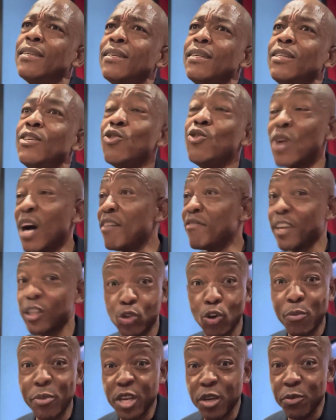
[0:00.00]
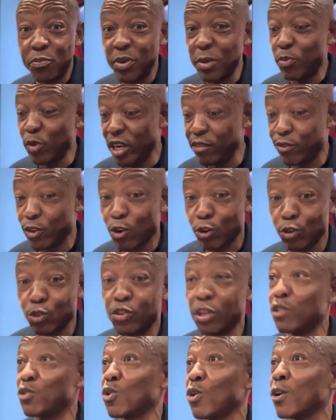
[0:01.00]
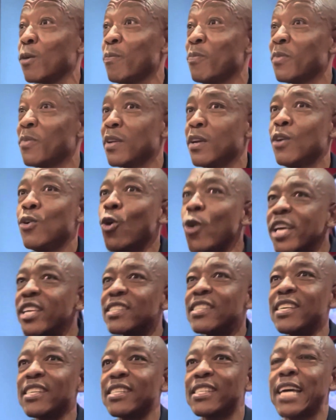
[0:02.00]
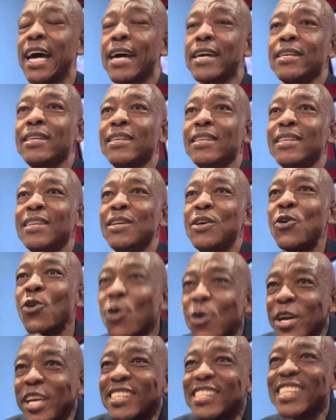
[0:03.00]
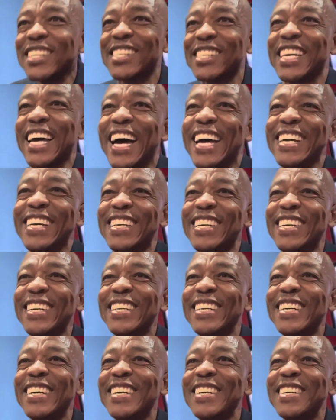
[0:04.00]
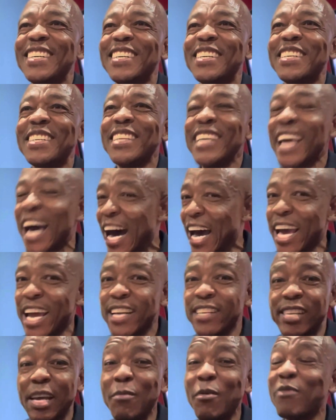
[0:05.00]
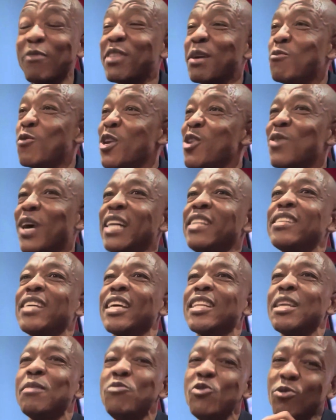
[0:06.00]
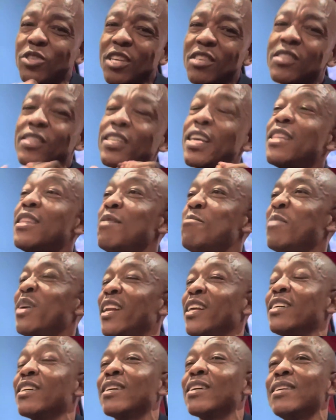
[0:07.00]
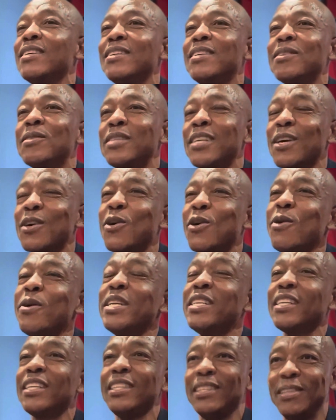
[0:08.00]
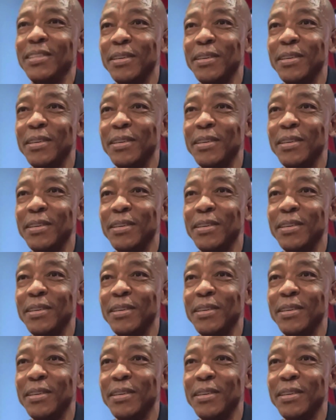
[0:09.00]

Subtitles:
You know, I've had so many people even on TikTok. Who is this guy? Who is this guy? Yeah, and some of them, when you answer them, you just send them a link to say, go and read.